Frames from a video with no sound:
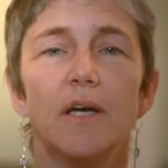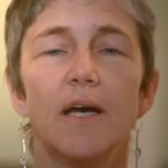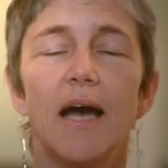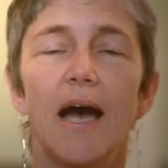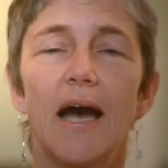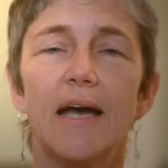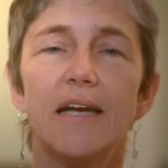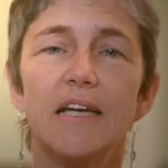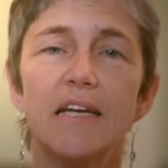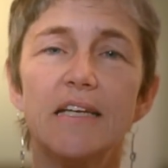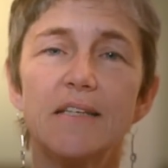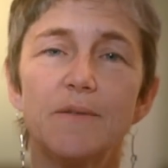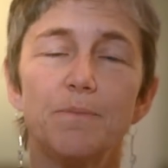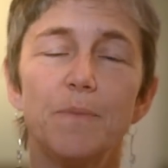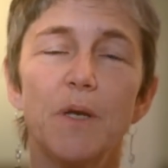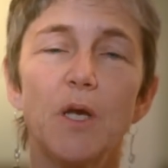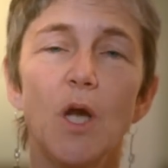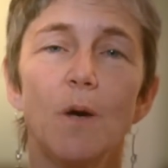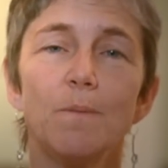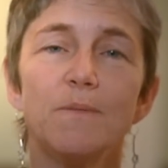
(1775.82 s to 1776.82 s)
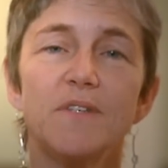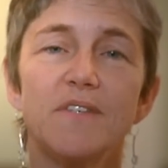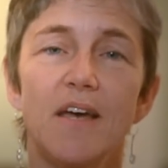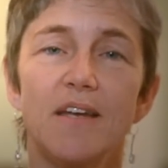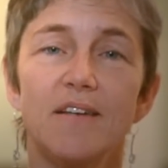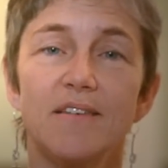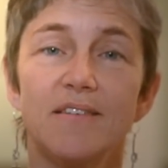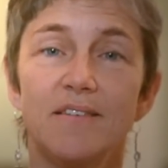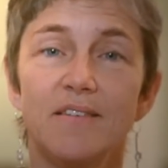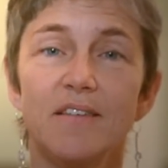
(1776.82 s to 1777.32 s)
and it becomes then
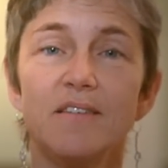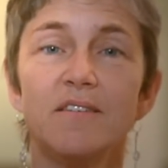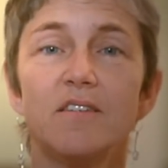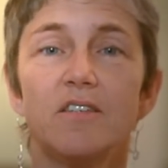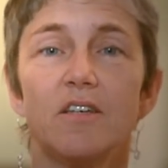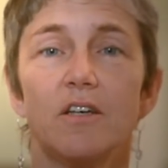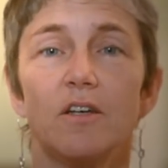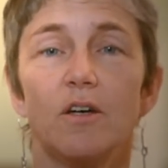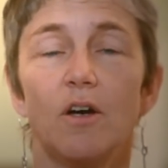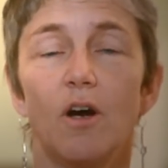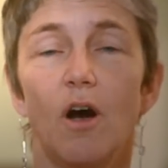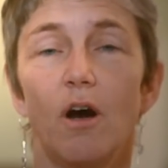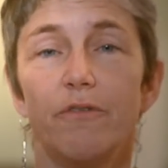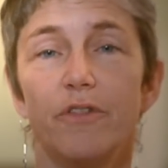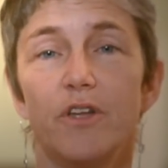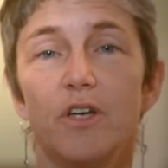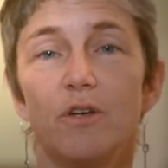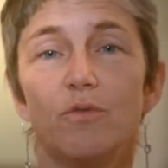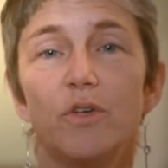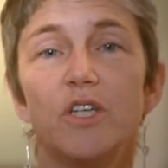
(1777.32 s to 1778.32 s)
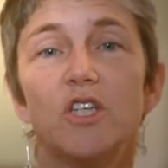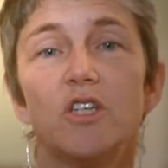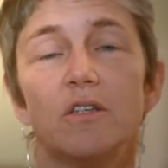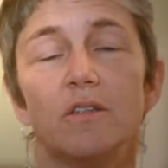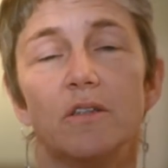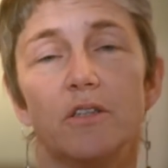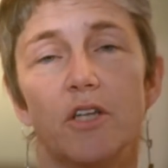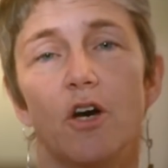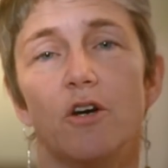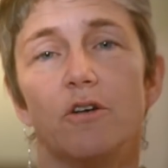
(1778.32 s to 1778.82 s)
a sister of the original
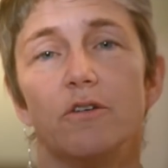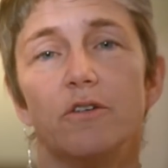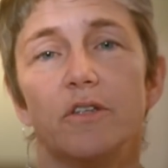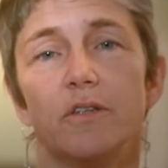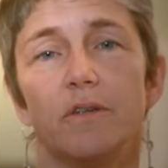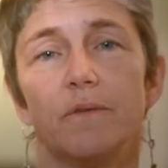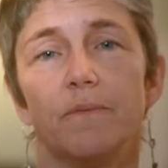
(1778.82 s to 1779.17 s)
node.